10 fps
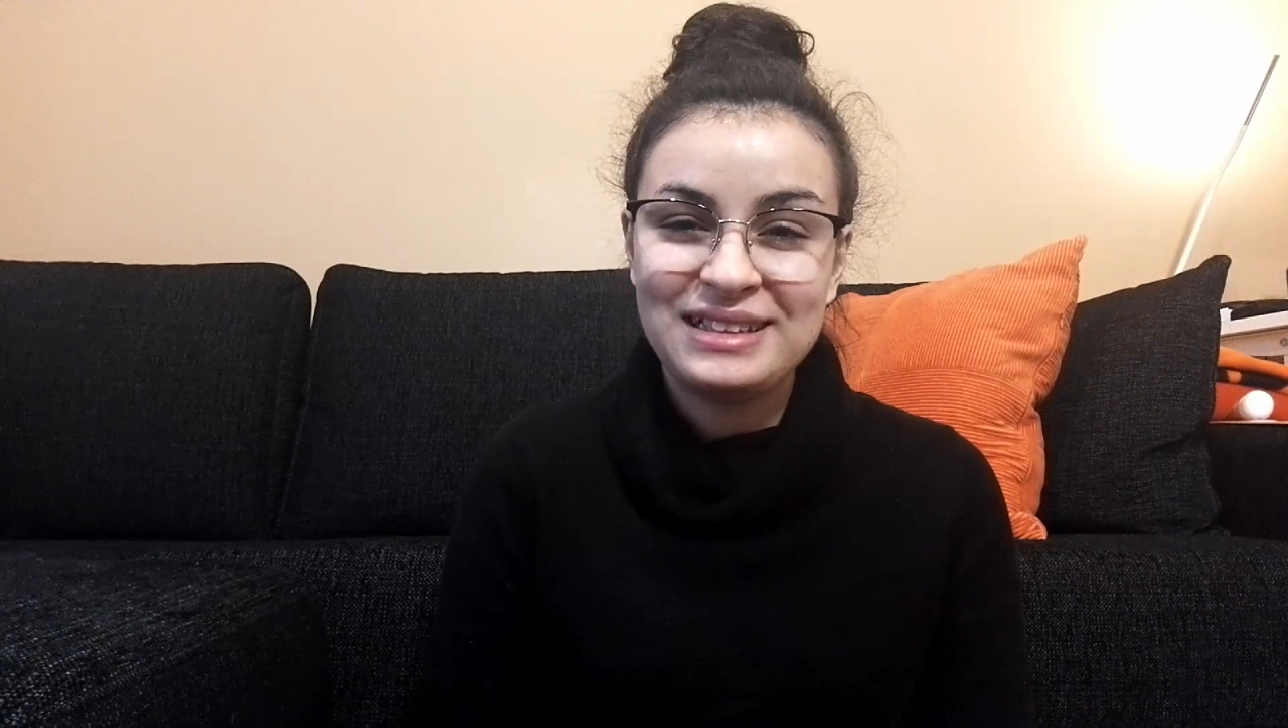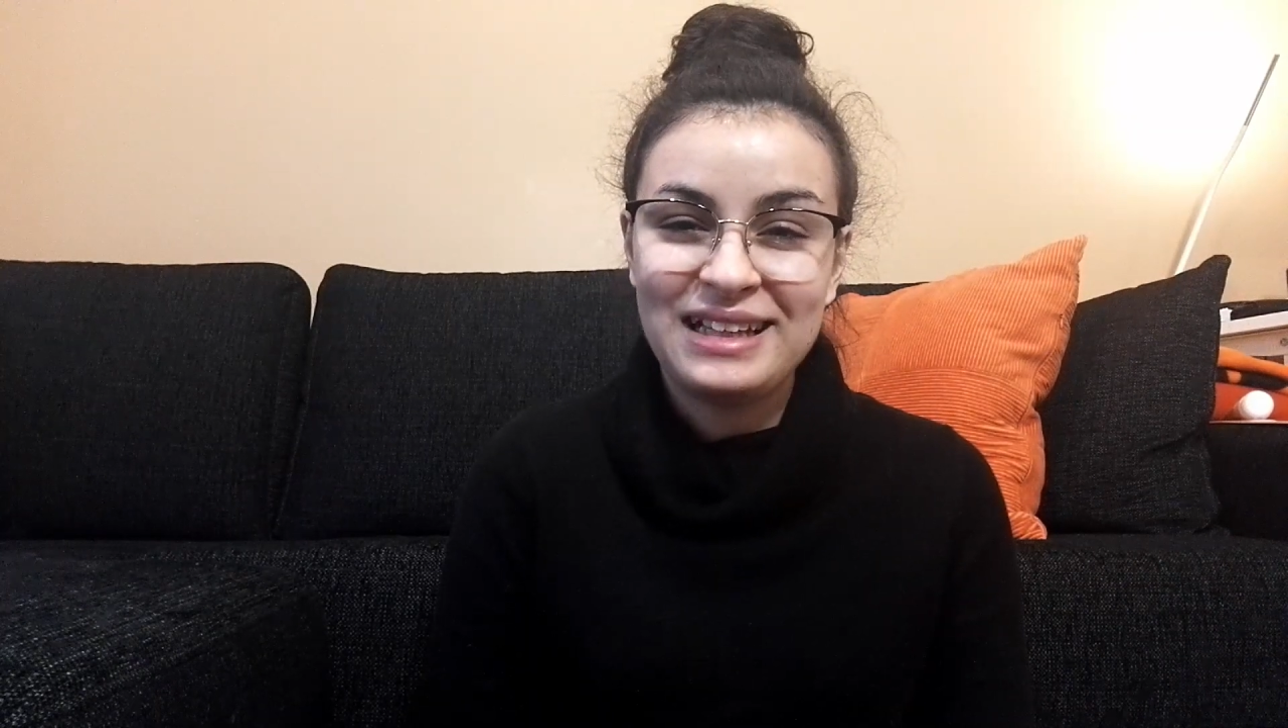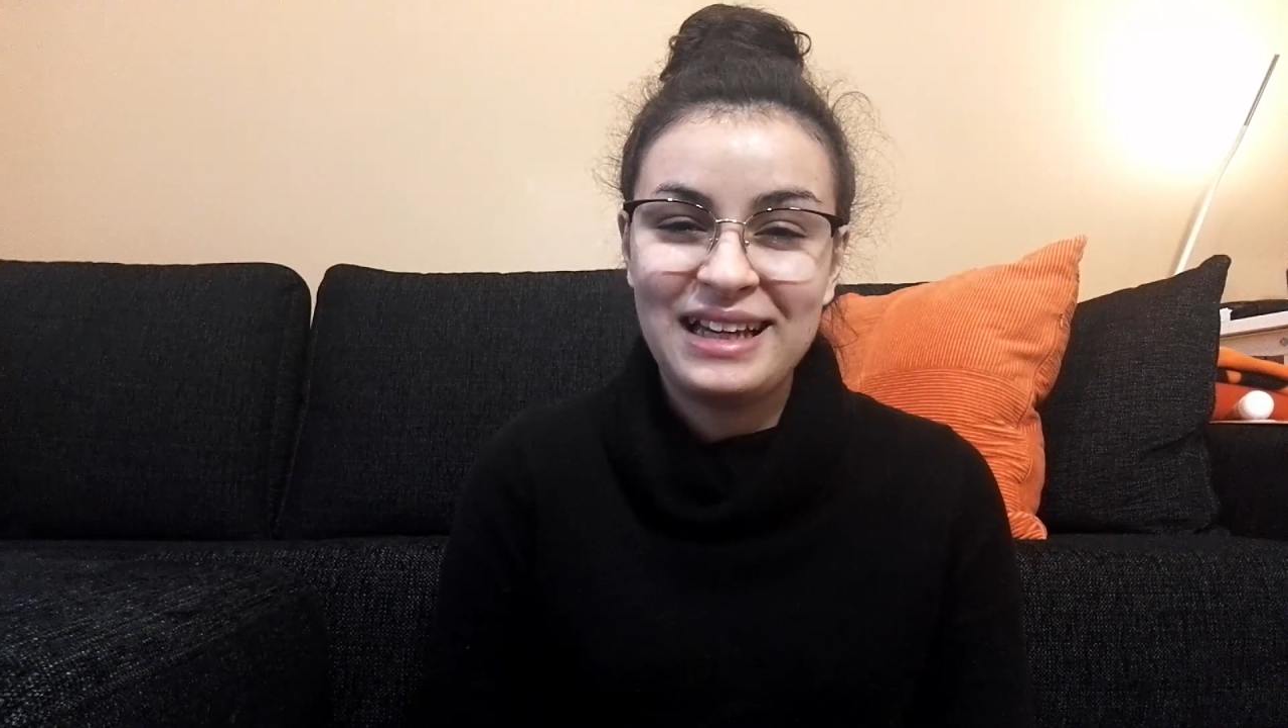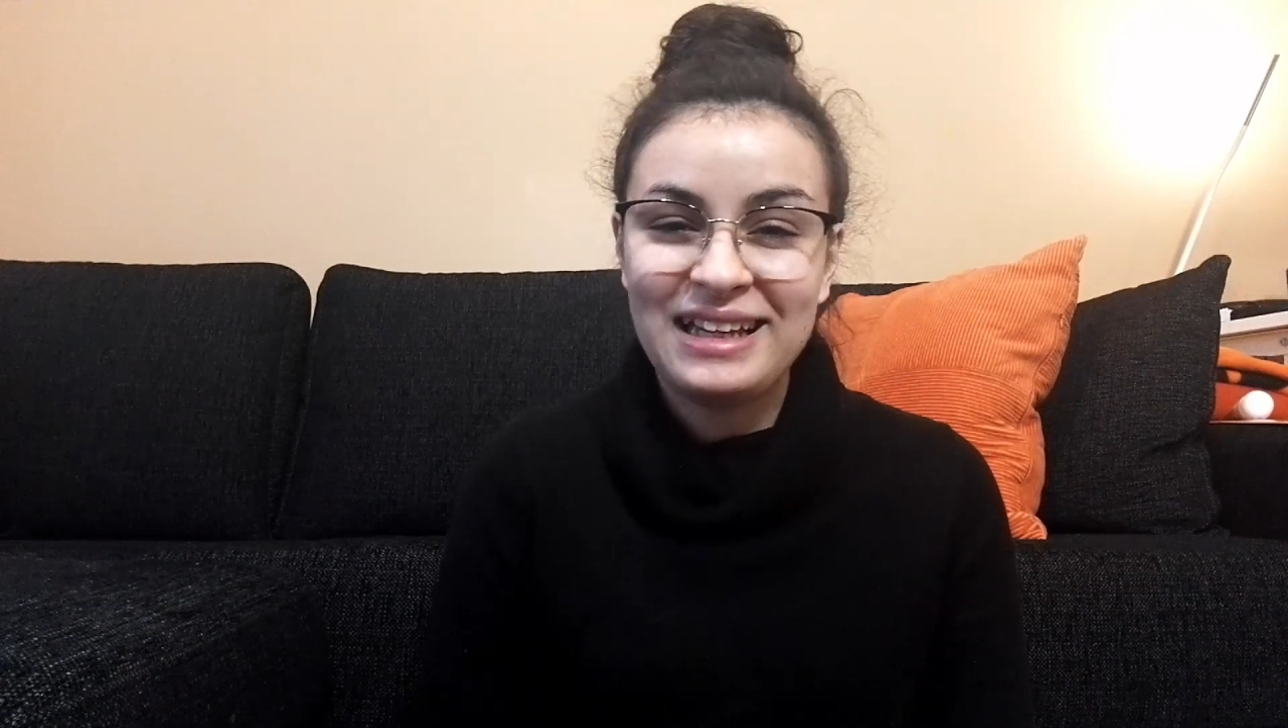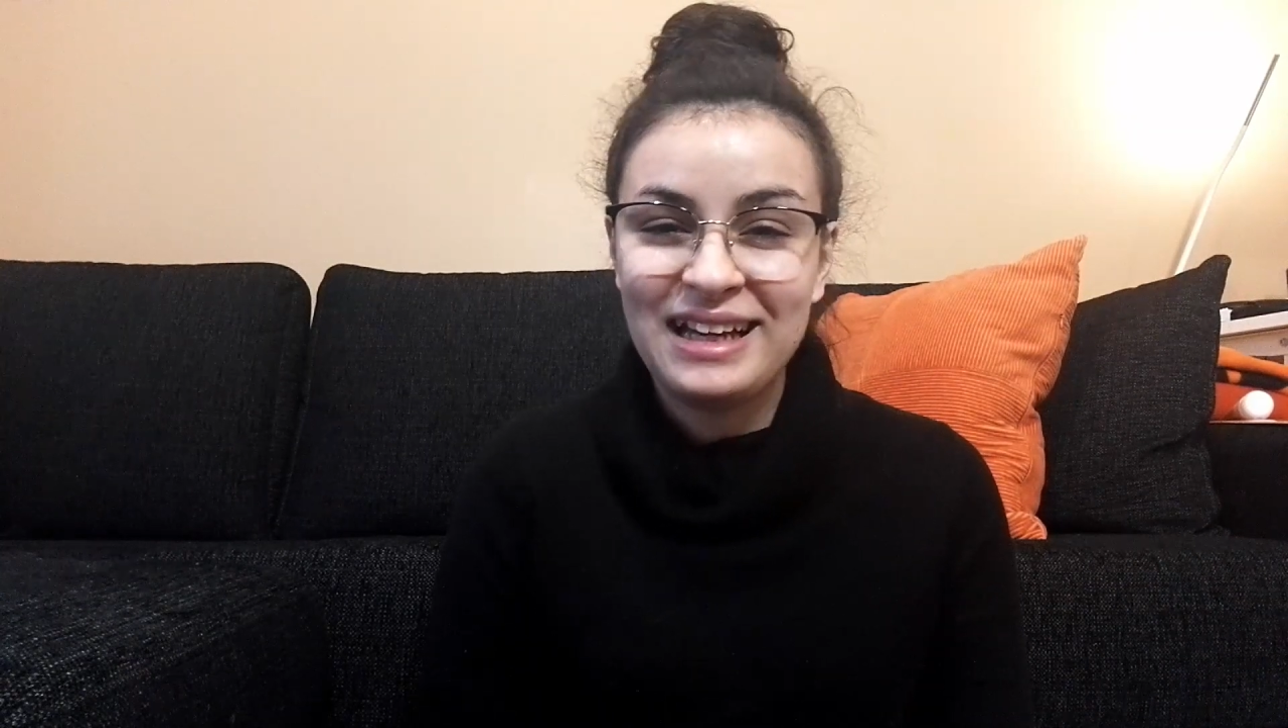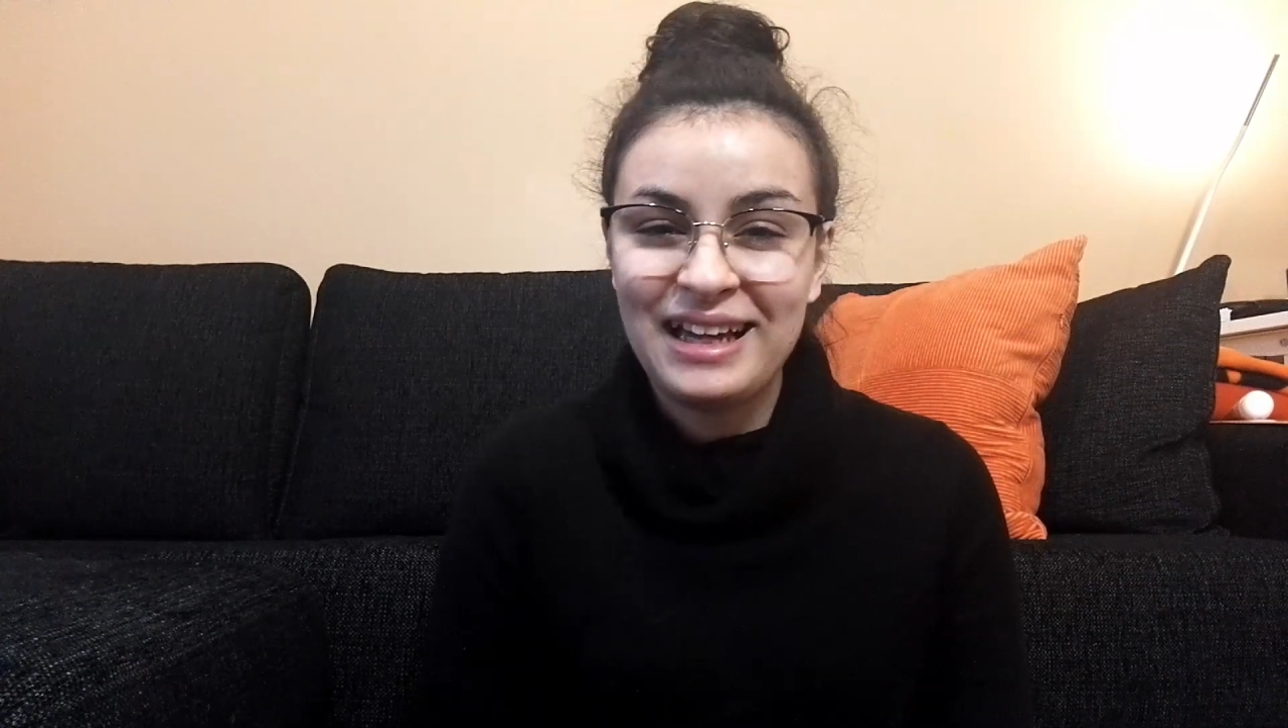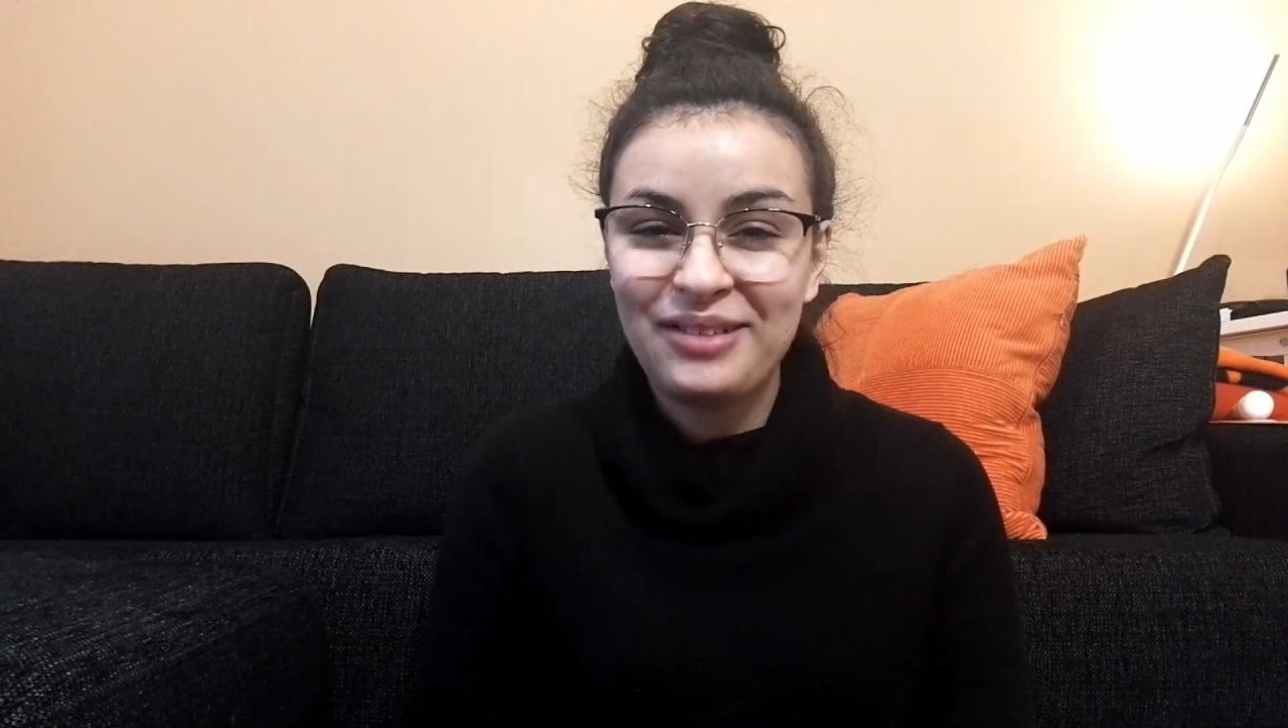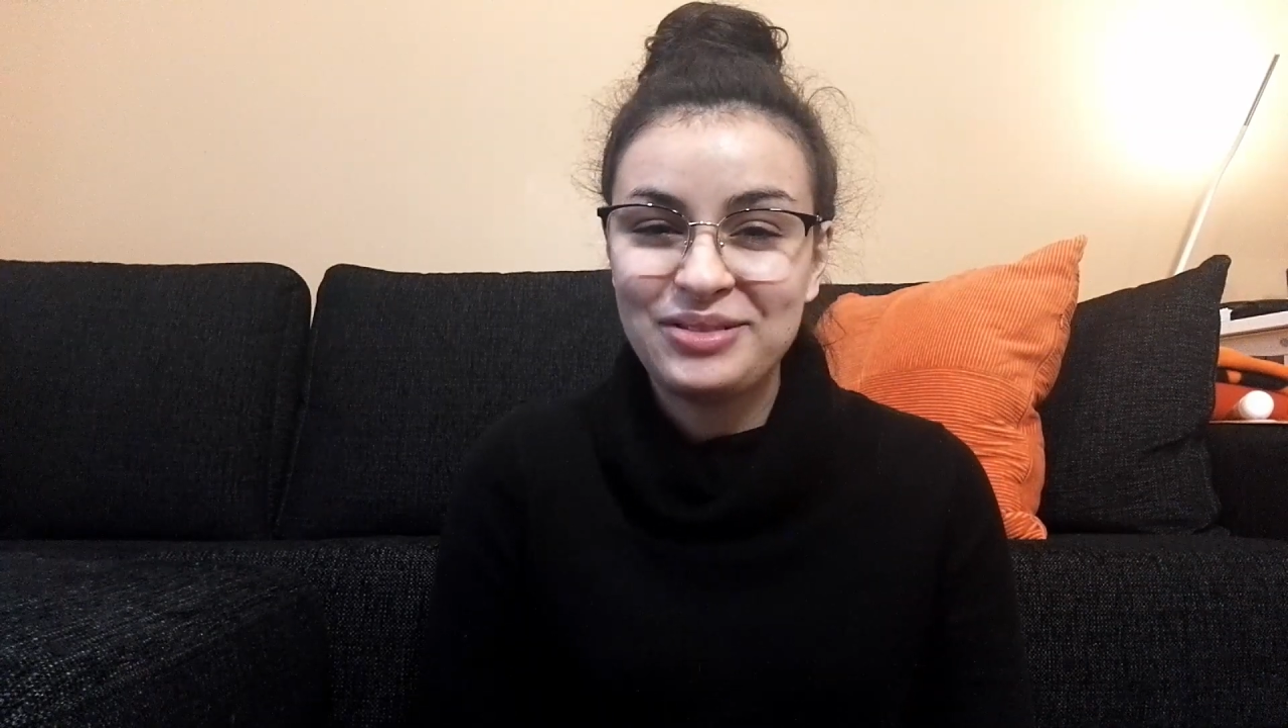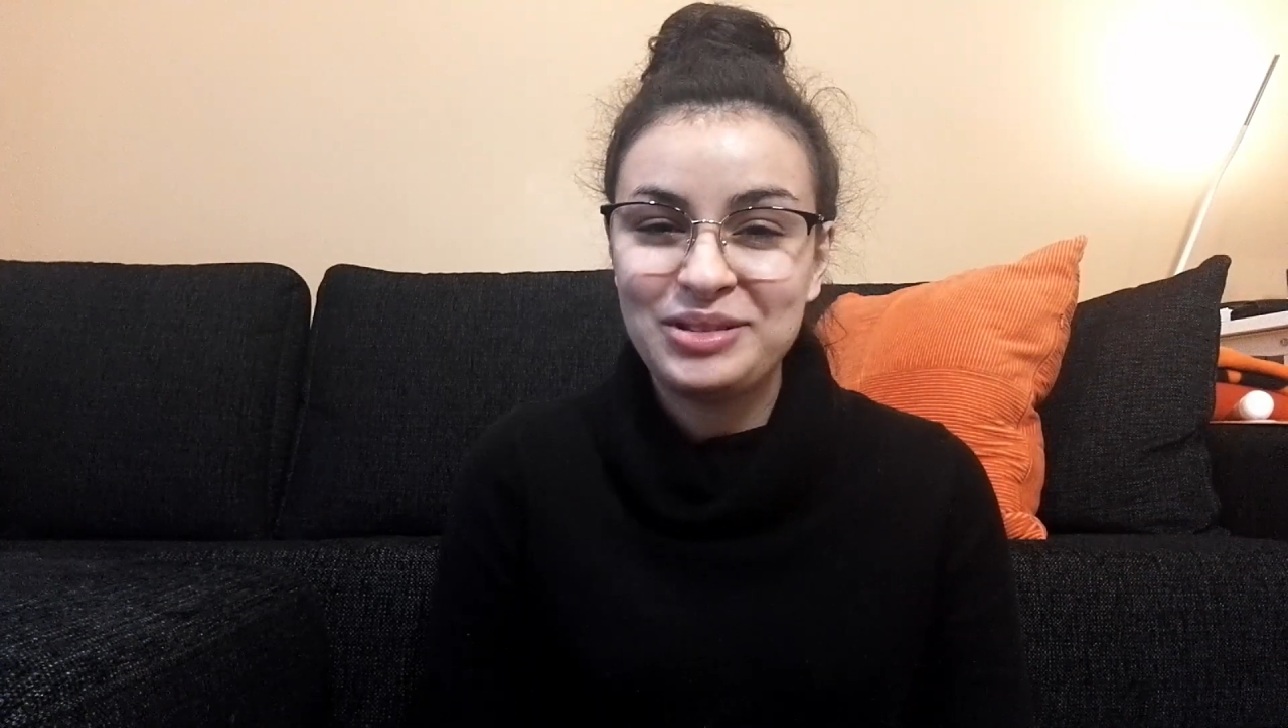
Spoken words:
yay, I have